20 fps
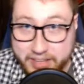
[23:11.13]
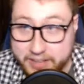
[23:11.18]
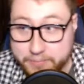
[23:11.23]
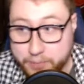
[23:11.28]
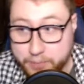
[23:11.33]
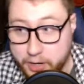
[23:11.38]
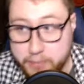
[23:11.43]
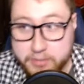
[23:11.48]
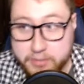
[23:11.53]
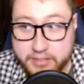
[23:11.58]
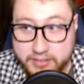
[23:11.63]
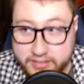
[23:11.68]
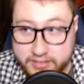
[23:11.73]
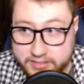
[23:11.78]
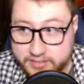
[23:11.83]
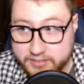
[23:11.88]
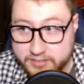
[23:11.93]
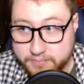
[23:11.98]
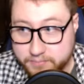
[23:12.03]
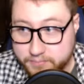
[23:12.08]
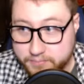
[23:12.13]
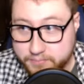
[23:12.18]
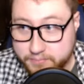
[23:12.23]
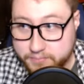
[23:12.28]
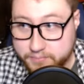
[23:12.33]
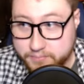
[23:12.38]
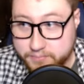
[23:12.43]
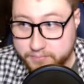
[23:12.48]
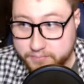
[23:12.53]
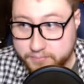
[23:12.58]
Probably this.
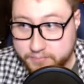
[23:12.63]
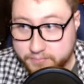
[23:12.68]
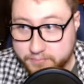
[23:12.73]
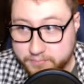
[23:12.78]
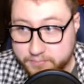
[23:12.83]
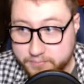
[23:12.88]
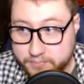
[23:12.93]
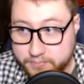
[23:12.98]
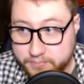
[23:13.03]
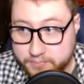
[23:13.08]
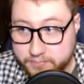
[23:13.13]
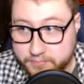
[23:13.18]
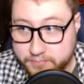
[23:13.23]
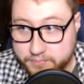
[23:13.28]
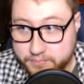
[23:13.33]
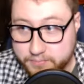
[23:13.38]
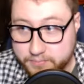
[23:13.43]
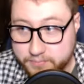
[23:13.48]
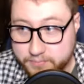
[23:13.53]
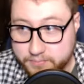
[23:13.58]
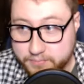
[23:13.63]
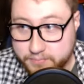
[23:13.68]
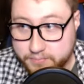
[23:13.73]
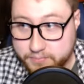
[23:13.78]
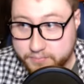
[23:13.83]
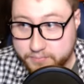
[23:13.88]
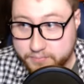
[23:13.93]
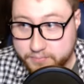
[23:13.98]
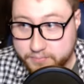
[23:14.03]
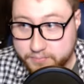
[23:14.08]
A
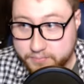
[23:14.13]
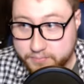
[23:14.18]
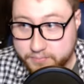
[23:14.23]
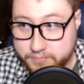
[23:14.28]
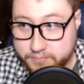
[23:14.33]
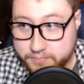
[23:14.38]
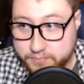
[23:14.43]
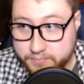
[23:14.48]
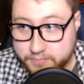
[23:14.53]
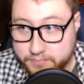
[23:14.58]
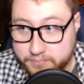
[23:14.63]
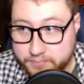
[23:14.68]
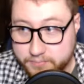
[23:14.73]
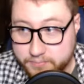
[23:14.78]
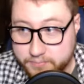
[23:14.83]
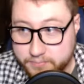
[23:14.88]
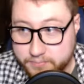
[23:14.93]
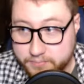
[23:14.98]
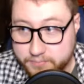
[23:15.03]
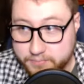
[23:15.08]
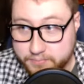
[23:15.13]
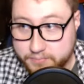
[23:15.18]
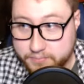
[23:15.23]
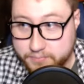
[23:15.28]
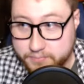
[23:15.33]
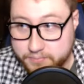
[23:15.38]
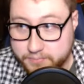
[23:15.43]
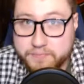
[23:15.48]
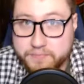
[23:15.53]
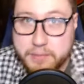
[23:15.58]
week 2, 3, who
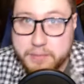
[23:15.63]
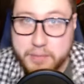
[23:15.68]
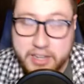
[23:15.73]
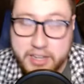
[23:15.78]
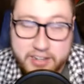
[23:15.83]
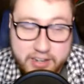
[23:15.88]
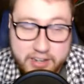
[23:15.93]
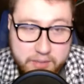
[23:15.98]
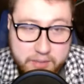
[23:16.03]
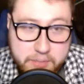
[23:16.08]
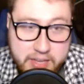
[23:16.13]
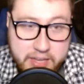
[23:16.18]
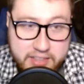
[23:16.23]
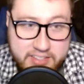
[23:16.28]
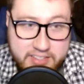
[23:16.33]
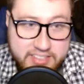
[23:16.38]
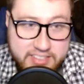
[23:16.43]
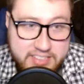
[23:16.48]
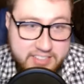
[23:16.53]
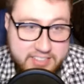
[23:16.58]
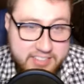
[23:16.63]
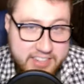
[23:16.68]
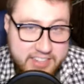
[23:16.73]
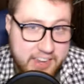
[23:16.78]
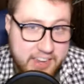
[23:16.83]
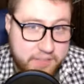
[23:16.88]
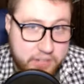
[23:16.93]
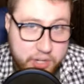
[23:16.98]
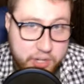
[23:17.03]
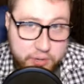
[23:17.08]
knows? He might not come back this season. I
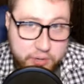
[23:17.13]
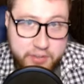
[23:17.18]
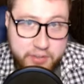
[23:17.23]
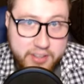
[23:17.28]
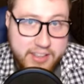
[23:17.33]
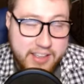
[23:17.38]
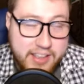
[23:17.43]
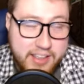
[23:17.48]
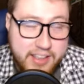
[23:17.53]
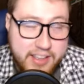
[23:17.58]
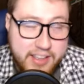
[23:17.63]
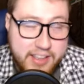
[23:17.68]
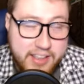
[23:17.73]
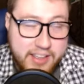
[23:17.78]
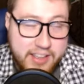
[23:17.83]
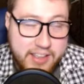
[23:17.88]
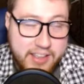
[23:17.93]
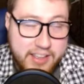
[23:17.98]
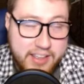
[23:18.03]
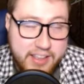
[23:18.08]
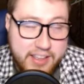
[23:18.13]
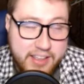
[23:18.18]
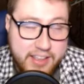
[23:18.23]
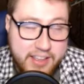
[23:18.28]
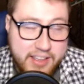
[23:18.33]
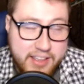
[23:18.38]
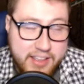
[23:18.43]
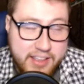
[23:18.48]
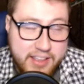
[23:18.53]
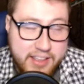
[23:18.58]
have no faith in
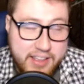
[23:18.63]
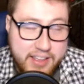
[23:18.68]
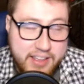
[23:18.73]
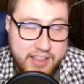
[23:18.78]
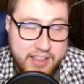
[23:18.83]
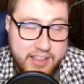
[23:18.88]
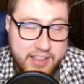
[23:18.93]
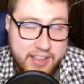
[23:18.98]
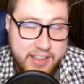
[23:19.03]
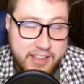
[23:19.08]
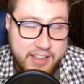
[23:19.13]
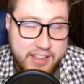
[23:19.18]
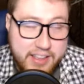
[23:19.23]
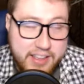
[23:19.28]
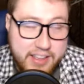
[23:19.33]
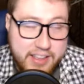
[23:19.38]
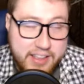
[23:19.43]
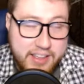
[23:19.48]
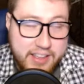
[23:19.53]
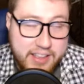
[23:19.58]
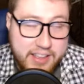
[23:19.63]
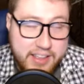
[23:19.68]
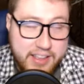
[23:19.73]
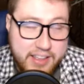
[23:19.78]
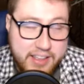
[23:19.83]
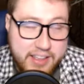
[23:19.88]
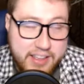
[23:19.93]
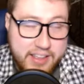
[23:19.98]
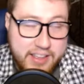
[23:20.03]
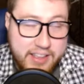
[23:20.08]
anything at this point.
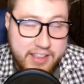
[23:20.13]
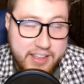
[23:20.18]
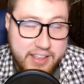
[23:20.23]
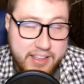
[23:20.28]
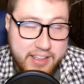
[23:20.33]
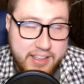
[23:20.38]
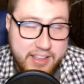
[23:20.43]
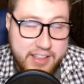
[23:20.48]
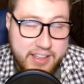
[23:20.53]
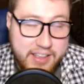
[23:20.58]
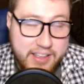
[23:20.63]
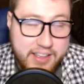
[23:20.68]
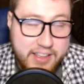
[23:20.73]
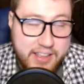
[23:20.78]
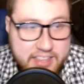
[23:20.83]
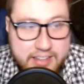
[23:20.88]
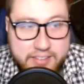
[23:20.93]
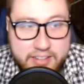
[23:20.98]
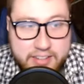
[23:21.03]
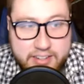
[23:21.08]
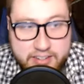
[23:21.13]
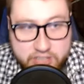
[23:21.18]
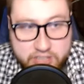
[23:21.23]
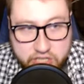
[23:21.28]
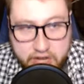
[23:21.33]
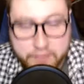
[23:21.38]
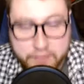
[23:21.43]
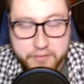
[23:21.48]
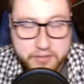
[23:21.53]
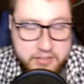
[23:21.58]
But Cousins and Thielen and
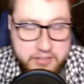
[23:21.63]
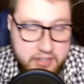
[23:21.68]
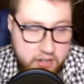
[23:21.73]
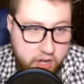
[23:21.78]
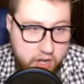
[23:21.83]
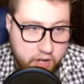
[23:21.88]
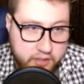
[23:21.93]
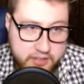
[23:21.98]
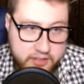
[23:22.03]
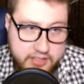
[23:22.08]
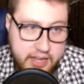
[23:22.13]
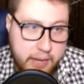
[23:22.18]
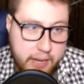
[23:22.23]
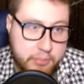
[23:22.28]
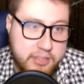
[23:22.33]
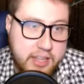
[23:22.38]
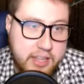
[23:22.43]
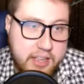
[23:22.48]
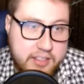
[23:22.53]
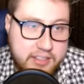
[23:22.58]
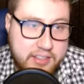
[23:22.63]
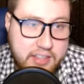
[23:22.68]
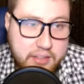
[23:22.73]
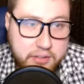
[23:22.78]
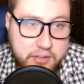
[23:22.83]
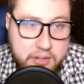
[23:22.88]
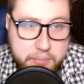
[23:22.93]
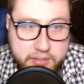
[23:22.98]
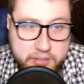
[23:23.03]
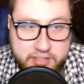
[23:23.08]
Jefferson, all a top 10.
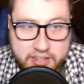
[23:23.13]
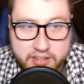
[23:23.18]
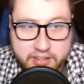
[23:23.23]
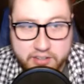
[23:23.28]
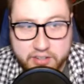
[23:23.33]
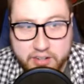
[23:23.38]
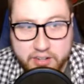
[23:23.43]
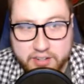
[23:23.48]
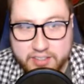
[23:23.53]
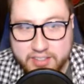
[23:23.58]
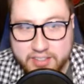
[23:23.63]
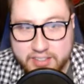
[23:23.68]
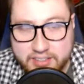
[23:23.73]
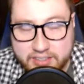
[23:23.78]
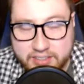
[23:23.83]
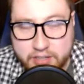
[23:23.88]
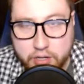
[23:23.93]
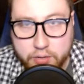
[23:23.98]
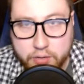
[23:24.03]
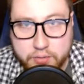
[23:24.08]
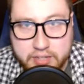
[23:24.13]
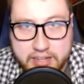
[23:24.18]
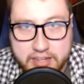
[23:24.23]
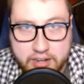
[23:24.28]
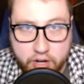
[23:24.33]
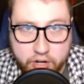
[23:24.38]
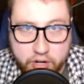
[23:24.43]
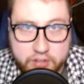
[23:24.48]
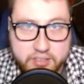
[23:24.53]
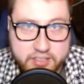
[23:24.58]
Thielen in particular,
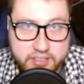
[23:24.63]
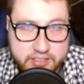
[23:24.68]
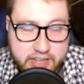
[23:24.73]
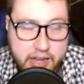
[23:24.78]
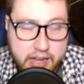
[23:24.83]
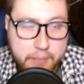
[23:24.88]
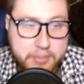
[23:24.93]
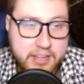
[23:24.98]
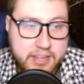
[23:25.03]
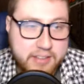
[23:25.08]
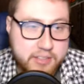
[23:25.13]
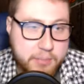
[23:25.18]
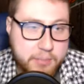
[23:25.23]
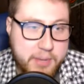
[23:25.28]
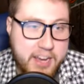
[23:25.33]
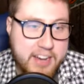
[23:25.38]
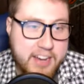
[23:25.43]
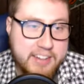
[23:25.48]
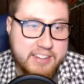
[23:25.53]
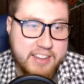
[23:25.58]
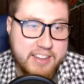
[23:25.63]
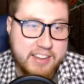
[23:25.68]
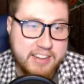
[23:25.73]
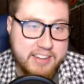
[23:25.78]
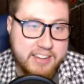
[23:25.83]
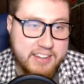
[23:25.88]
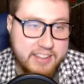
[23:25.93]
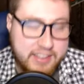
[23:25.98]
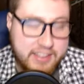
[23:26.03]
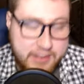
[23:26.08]
he earns a top 10 spot. That
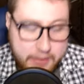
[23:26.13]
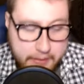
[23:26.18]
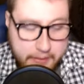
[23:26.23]
he